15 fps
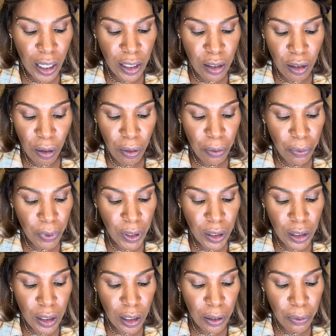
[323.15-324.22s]
don't feel a
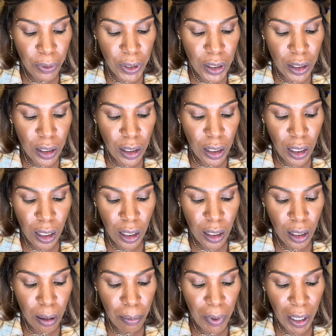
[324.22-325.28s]
difference
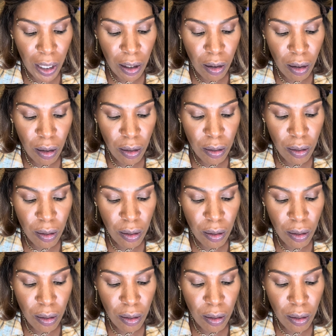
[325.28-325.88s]
at all.